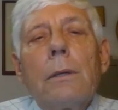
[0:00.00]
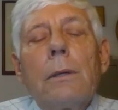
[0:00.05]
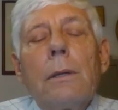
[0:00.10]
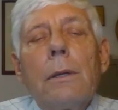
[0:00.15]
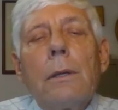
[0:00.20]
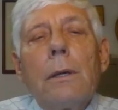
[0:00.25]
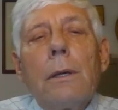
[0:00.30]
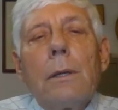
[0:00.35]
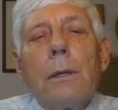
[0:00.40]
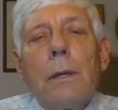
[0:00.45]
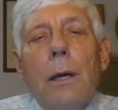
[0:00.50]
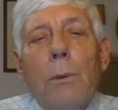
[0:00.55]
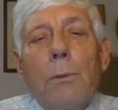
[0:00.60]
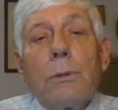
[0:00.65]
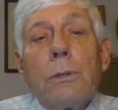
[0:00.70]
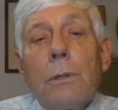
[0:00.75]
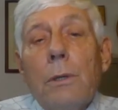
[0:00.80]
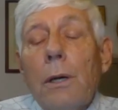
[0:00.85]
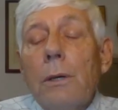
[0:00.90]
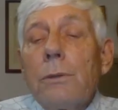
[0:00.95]

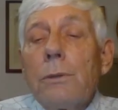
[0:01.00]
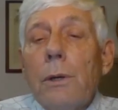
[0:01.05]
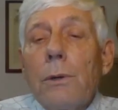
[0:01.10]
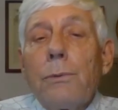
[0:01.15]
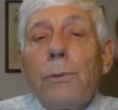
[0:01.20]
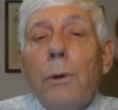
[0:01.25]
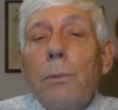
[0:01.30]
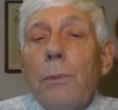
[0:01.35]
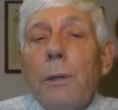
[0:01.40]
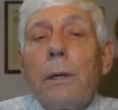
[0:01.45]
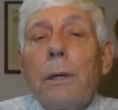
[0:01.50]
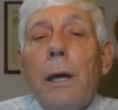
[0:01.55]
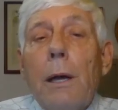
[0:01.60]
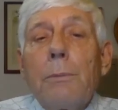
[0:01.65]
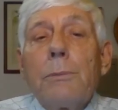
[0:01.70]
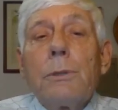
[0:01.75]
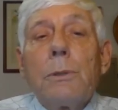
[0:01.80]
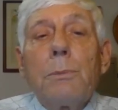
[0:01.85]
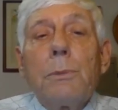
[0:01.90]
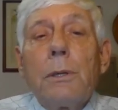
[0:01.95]
was a construct form, but it
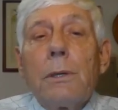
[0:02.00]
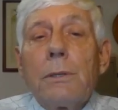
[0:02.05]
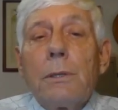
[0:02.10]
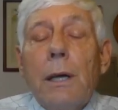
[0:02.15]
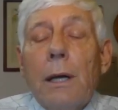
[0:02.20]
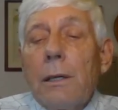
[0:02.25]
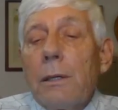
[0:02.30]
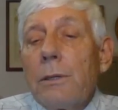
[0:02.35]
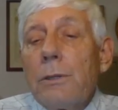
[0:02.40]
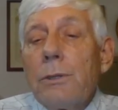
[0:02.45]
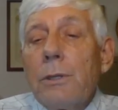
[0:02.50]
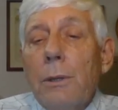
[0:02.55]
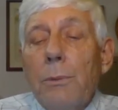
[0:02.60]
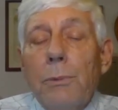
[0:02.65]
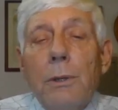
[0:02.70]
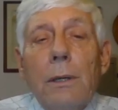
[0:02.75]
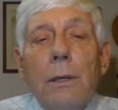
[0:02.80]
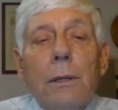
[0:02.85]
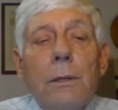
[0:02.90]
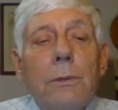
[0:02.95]
happens to be exactly the same
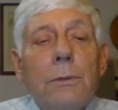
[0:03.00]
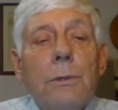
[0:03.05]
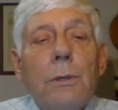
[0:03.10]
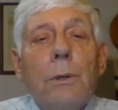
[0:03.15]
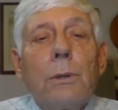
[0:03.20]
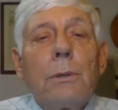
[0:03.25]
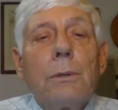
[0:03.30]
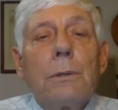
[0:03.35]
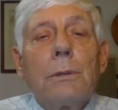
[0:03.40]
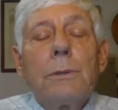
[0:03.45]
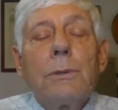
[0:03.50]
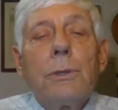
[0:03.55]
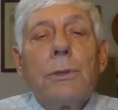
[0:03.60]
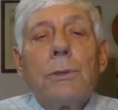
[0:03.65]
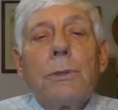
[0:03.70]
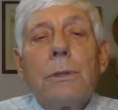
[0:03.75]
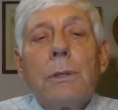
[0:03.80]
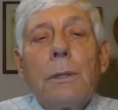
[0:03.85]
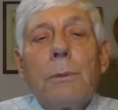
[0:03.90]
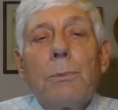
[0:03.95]
thing. So
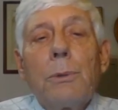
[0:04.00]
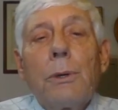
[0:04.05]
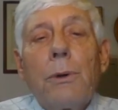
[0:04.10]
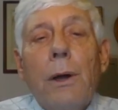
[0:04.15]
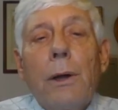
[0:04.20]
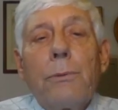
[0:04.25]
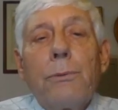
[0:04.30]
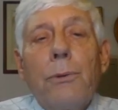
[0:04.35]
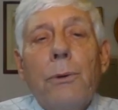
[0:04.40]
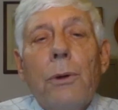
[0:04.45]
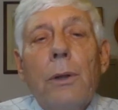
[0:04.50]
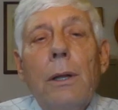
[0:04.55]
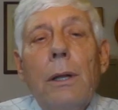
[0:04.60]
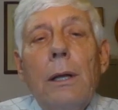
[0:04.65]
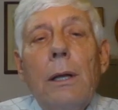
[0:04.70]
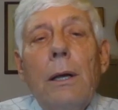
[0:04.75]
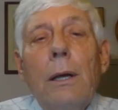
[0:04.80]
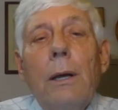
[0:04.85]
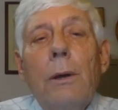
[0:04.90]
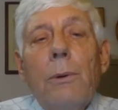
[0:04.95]
just be grateful
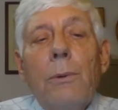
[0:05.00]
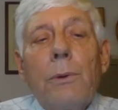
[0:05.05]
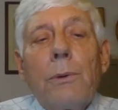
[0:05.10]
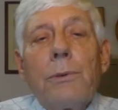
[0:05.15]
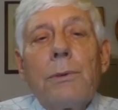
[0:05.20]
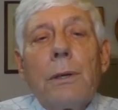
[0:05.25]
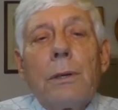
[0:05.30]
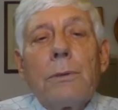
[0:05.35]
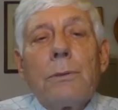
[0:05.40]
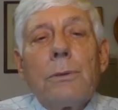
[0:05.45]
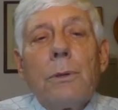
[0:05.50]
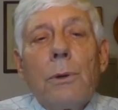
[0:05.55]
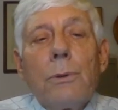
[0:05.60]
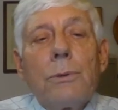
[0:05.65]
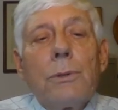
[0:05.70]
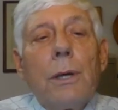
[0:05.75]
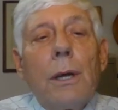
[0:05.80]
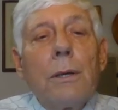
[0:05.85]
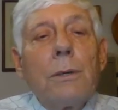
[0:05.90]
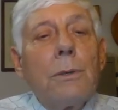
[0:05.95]
when things don't
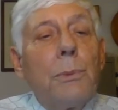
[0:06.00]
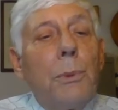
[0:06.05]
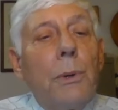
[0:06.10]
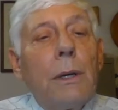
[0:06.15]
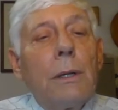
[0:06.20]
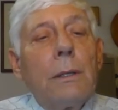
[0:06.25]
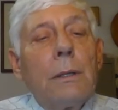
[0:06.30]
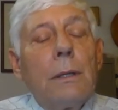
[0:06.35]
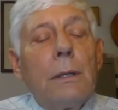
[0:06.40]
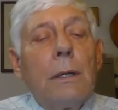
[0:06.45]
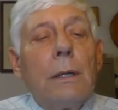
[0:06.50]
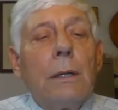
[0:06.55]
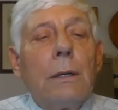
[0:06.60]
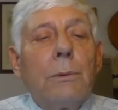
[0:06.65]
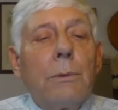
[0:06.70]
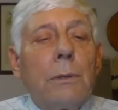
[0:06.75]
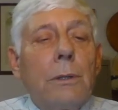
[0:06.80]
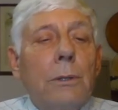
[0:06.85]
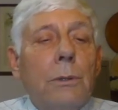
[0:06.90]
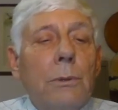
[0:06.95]
change, but
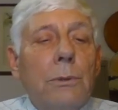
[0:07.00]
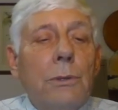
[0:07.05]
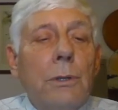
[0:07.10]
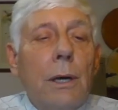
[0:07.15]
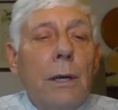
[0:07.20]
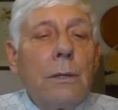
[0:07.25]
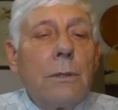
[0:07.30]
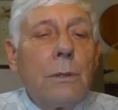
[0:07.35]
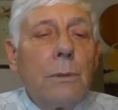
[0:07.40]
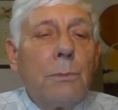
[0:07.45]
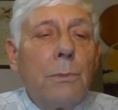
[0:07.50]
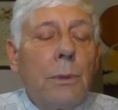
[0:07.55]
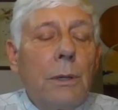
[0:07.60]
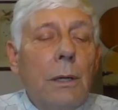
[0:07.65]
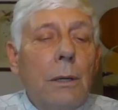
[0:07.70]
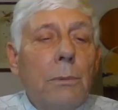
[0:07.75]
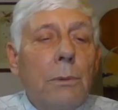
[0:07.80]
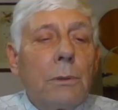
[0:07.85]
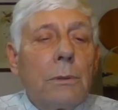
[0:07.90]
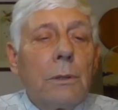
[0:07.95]
when they do change, be
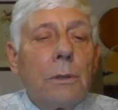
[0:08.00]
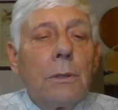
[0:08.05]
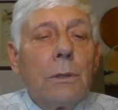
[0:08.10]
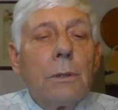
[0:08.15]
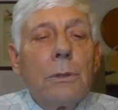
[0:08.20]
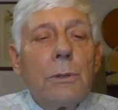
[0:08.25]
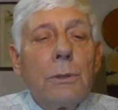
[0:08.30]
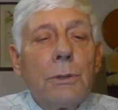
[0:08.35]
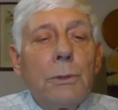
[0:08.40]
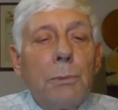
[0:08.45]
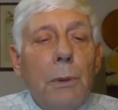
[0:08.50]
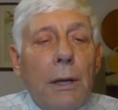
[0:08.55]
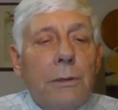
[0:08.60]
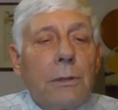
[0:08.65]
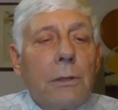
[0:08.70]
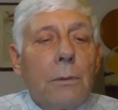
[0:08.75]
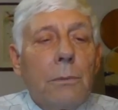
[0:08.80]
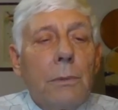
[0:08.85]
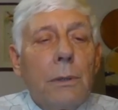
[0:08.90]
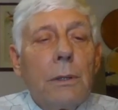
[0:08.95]
able to spot
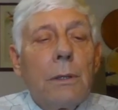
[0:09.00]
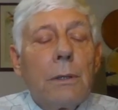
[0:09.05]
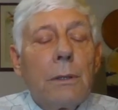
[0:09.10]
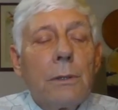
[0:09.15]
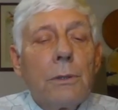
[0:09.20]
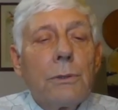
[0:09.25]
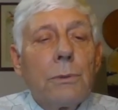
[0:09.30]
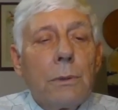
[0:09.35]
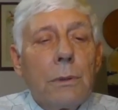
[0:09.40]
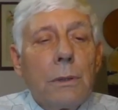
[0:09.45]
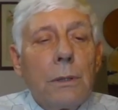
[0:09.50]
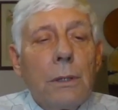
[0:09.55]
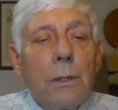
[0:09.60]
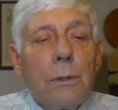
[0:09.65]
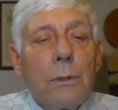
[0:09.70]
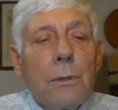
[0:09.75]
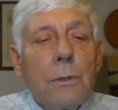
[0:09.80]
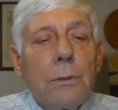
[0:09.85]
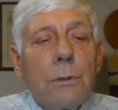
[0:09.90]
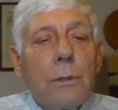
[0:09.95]
them. And this one
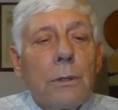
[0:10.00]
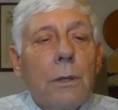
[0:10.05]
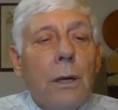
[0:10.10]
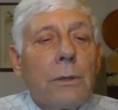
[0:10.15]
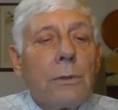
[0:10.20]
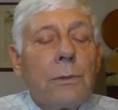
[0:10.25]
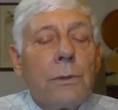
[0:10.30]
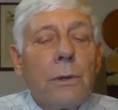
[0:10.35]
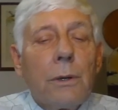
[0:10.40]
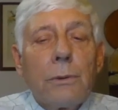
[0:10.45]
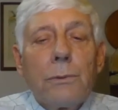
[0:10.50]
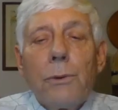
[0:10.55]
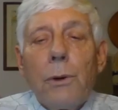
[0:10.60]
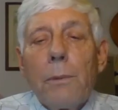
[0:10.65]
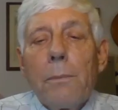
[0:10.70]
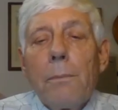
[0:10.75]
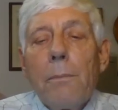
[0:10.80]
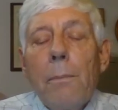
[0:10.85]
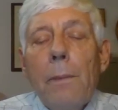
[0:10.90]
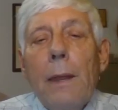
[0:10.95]
here is the construct
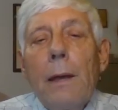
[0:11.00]
form.